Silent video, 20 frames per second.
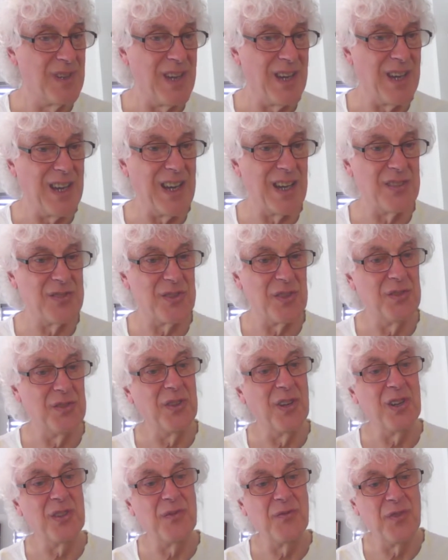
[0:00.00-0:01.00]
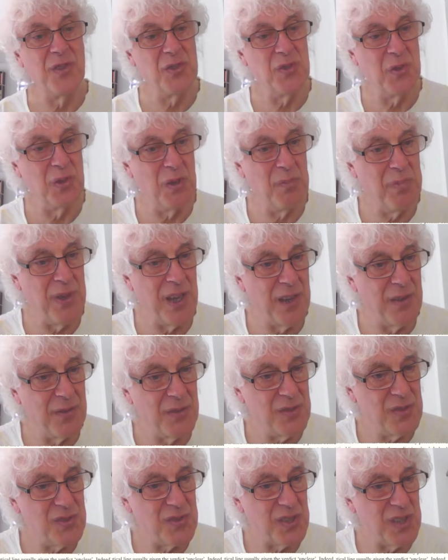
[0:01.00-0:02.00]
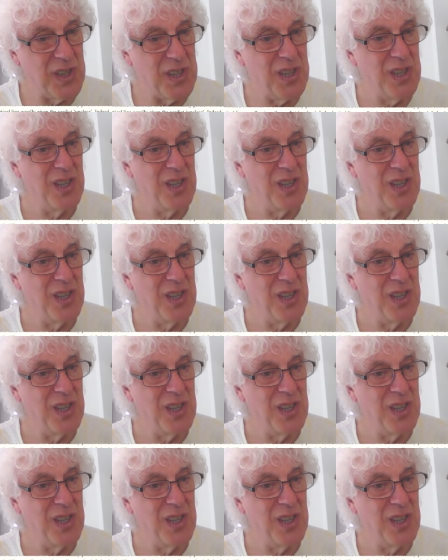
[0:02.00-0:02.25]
has a nice visual appearance. The